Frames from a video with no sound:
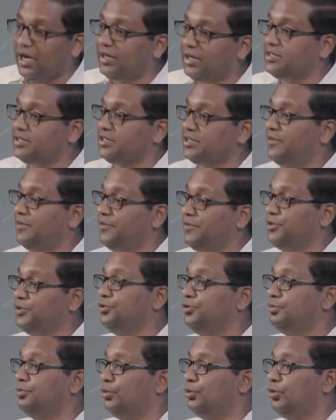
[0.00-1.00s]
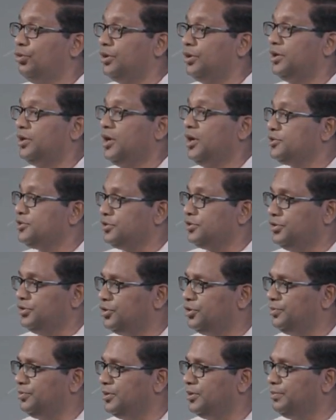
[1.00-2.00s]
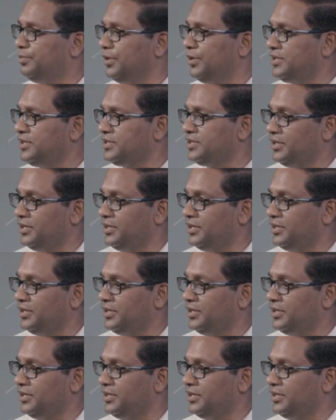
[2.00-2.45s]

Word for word: so that you could be a blessing to more.